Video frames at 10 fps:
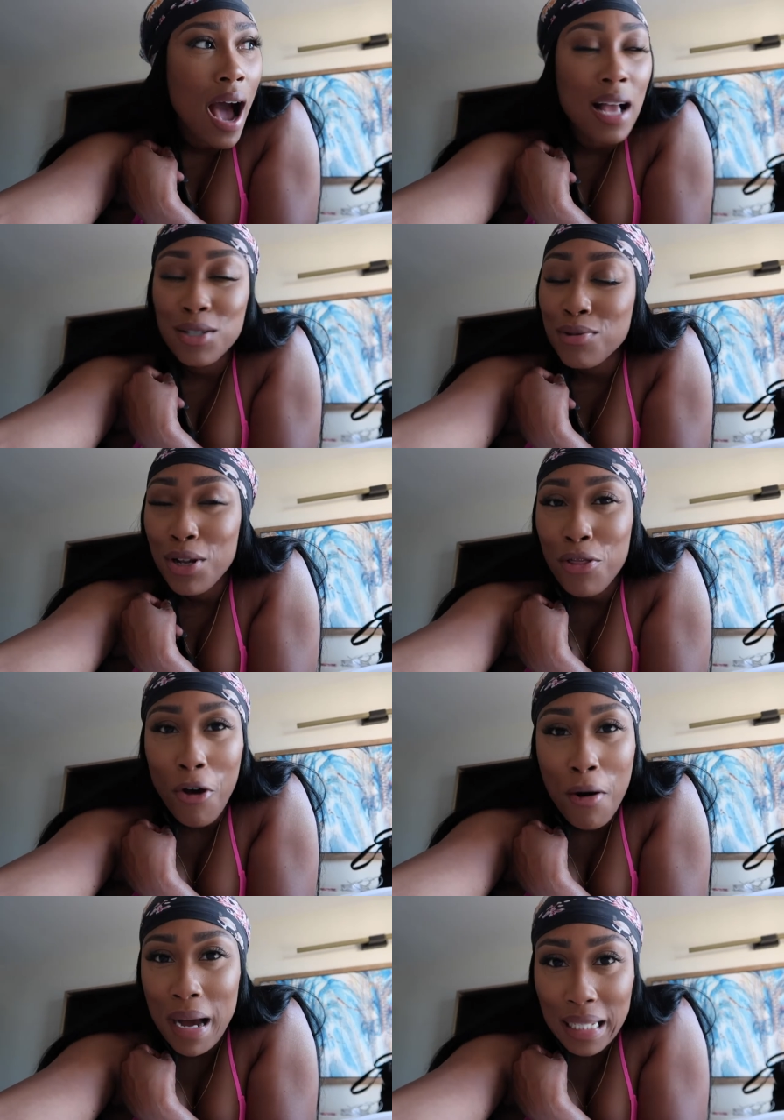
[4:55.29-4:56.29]
I just want to
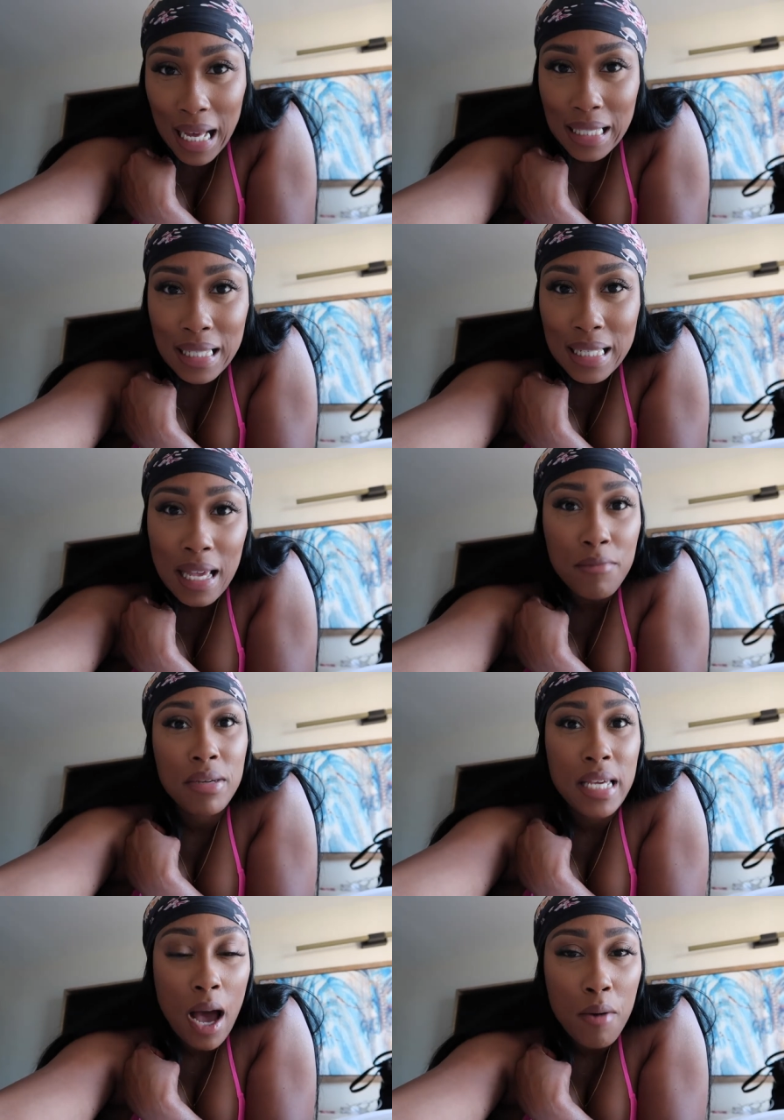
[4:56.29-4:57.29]
throw on my glasses and
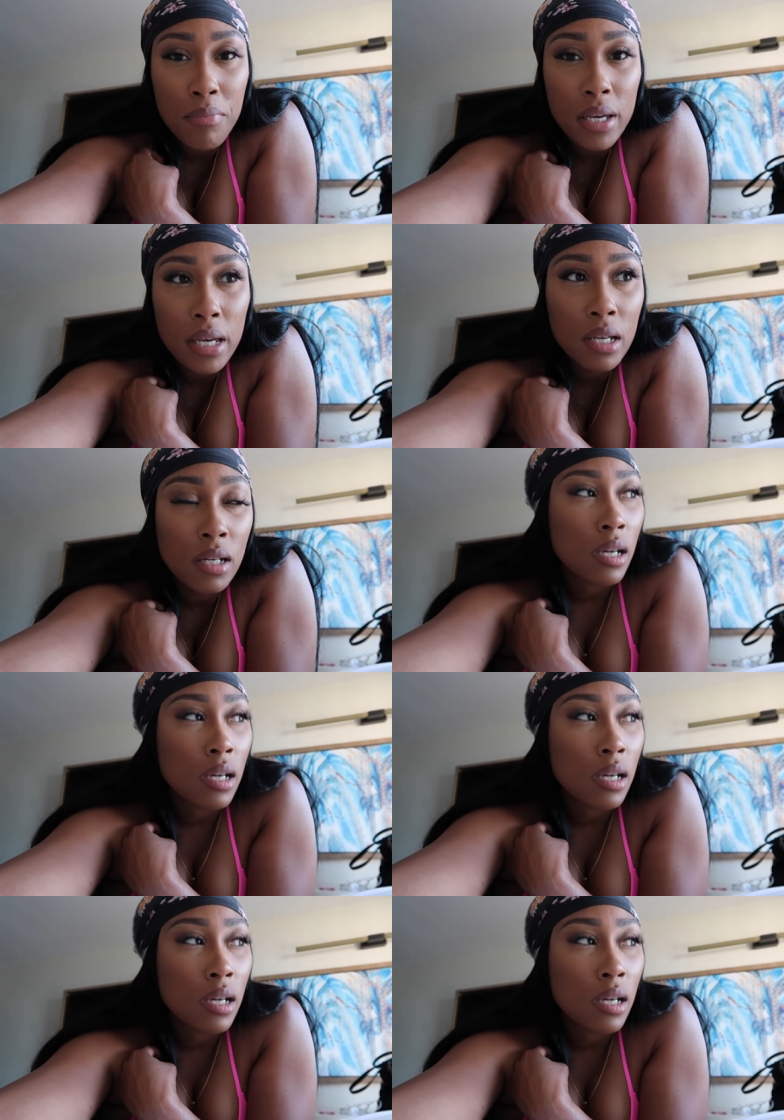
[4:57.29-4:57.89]
be happy.